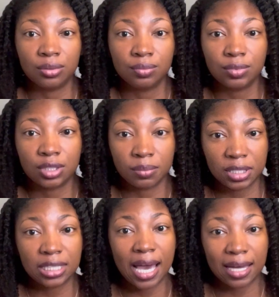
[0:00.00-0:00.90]
some
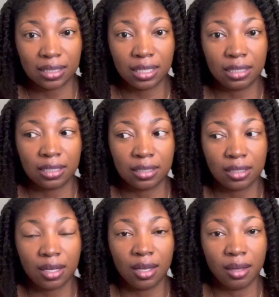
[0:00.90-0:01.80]
styling
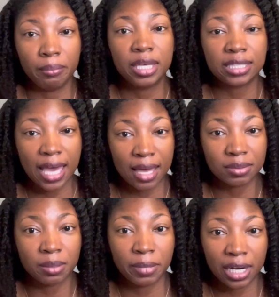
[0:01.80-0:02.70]
mishaps,
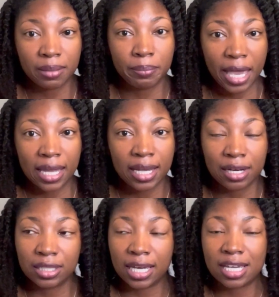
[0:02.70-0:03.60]
some bad hair
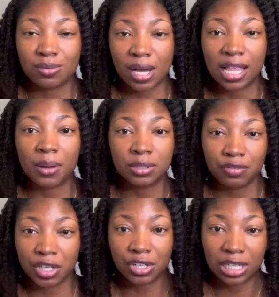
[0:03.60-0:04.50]
days while I was
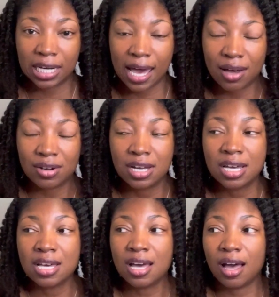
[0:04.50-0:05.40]
figuring it out.
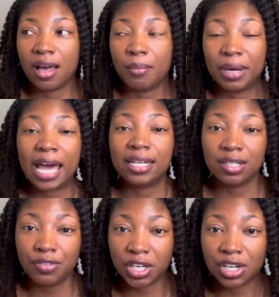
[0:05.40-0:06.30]
But I did
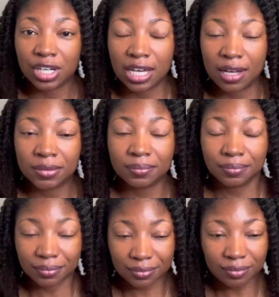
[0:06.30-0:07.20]
figure it out.
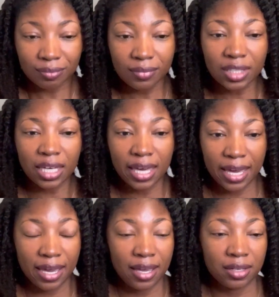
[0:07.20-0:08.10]

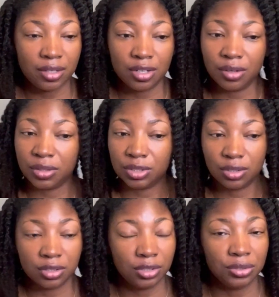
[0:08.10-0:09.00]
And,
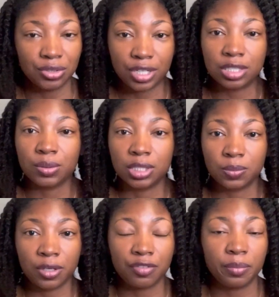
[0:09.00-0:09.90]
the two-strand twist
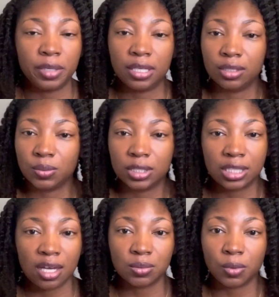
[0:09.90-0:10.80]
worked for me. The twist
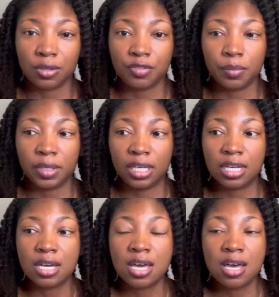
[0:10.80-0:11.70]
outs worked for me.
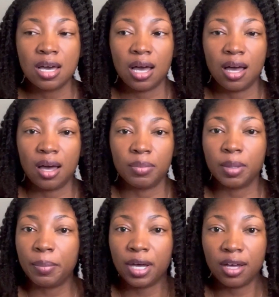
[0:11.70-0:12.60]
The
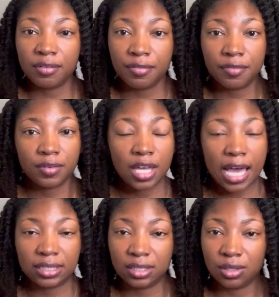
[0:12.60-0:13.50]
puff, I
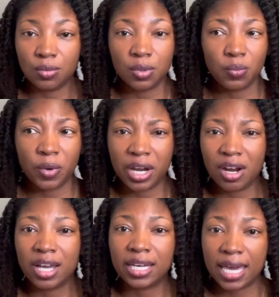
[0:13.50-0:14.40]
still would wear
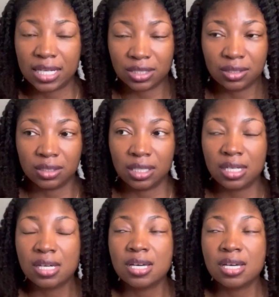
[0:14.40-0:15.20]
occasionally.